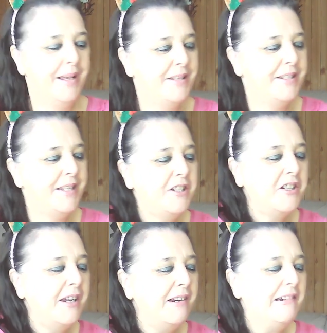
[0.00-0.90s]

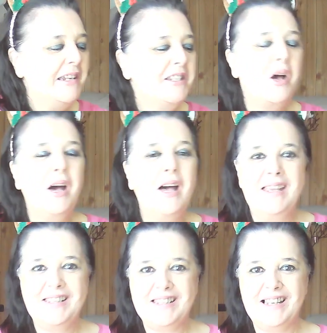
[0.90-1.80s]
Sagittarius, hi,
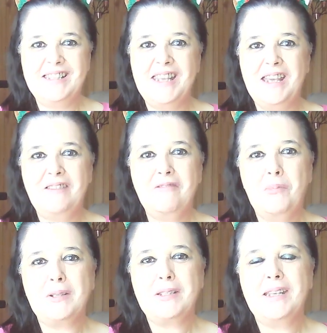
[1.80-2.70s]
it's Lisa here from
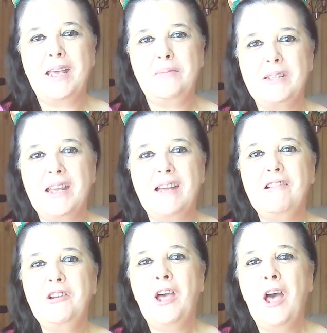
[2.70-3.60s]
What's Her Name
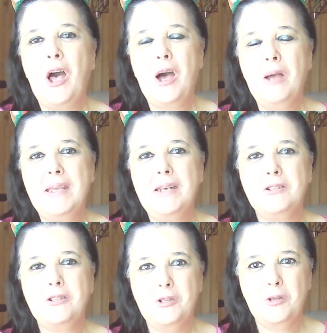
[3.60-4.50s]
Tarot. I'm here to
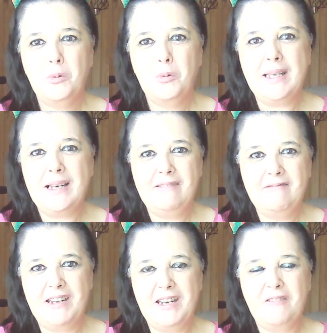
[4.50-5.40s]
do your weekly
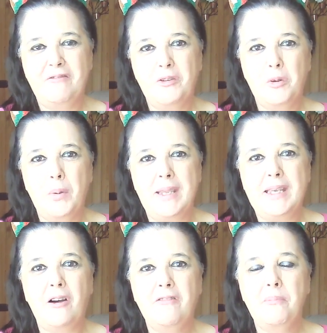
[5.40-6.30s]
reading for the
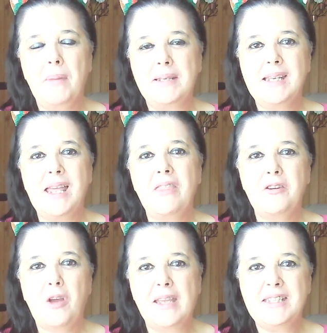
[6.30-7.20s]
week of Monday the
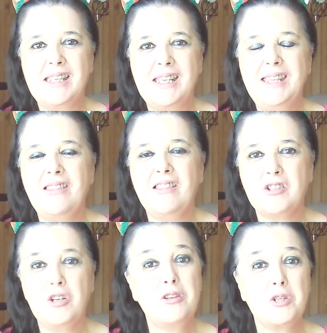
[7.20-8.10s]
19th
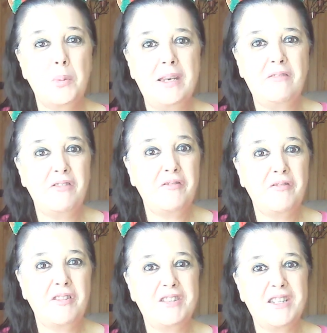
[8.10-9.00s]
to the 25th
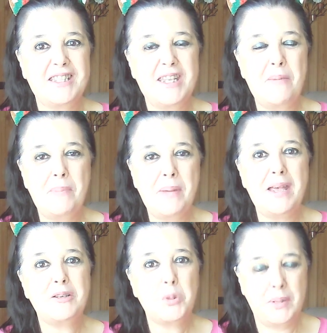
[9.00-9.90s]
of December
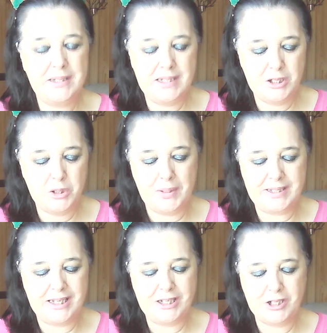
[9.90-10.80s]

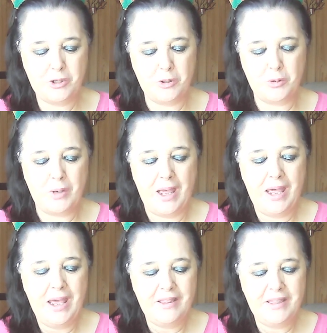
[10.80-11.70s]
2022.
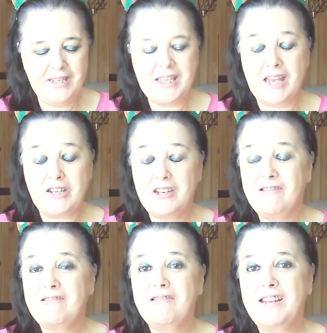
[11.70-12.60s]
These are
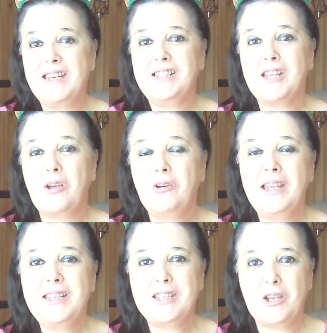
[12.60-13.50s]
general readings
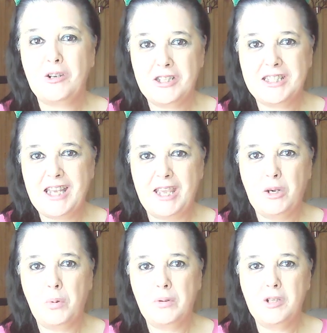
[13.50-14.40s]
only, so just
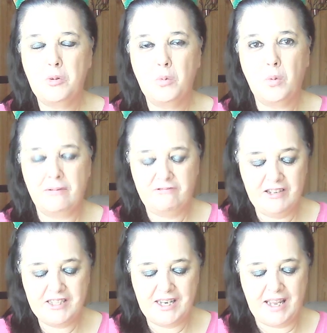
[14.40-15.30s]
take with you what
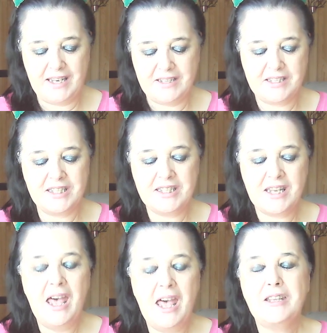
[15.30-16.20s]
resonates.
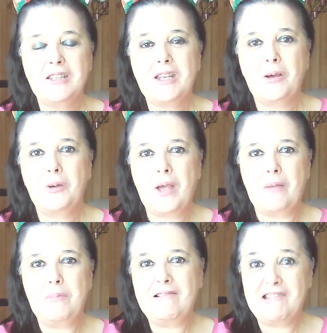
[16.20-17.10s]
So,
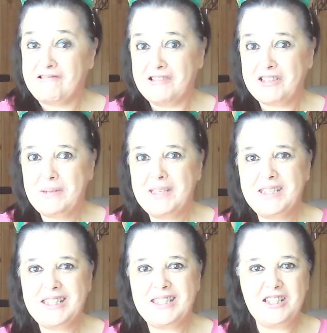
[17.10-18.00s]
Merry
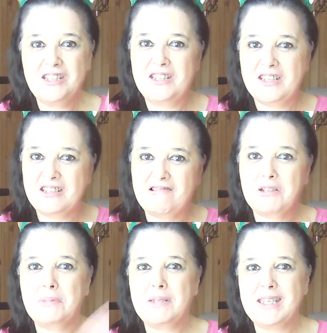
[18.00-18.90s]
Christmas. This is as
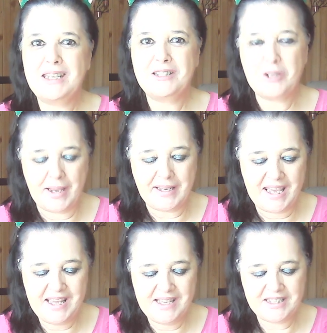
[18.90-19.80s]
Christmassy as I
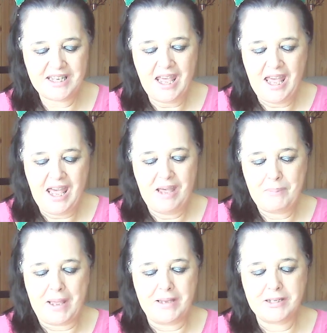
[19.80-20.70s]
get,
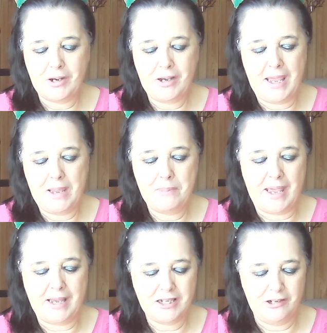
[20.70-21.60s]
but I am
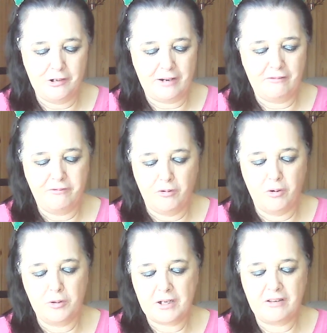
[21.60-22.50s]
actually looking
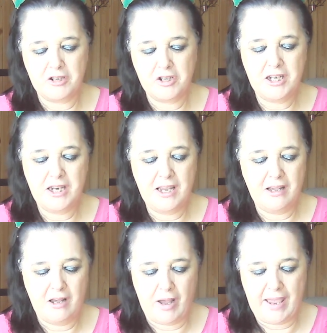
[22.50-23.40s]
forward this
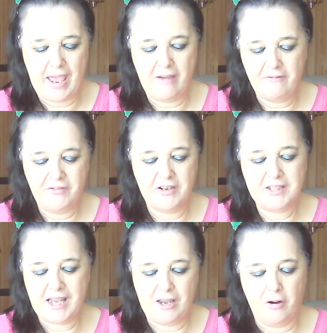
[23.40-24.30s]
year. I have the
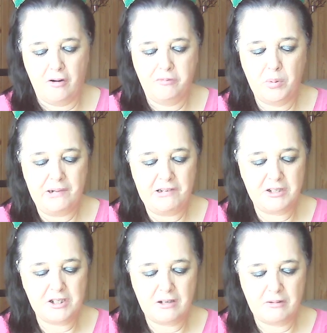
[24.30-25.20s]
day off,
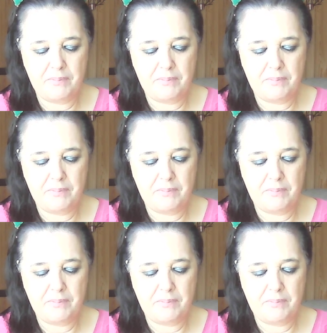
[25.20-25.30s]
whereas